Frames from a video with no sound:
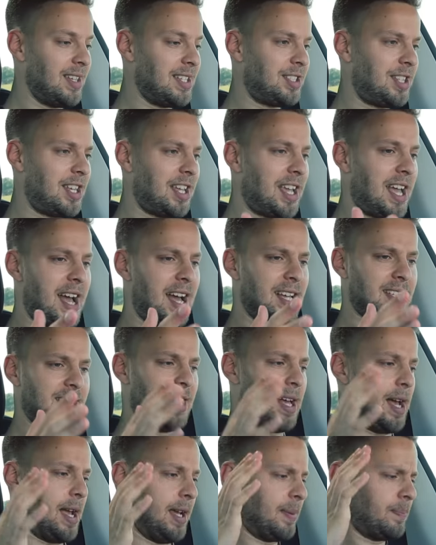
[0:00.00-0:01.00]
This thing has
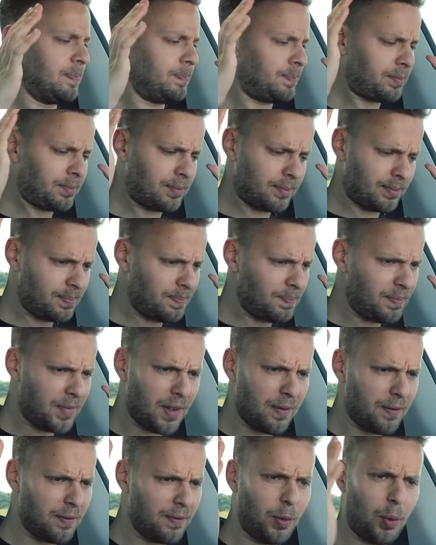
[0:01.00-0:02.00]
like
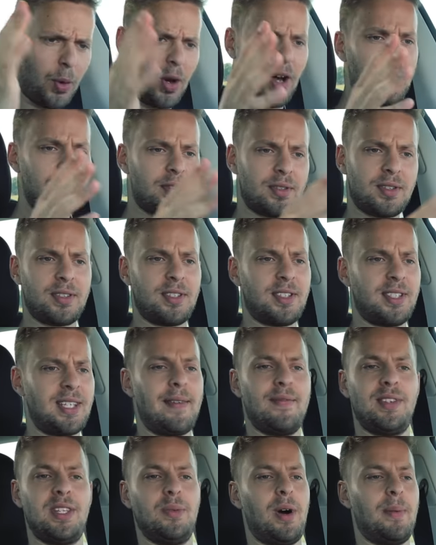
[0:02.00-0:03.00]

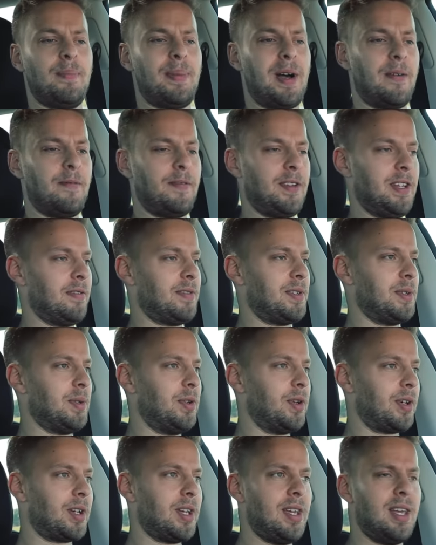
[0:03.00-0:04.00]
471 pound-feet of
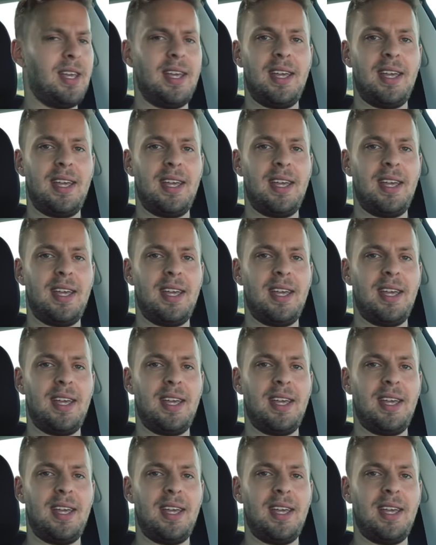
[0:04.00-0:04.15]
torque.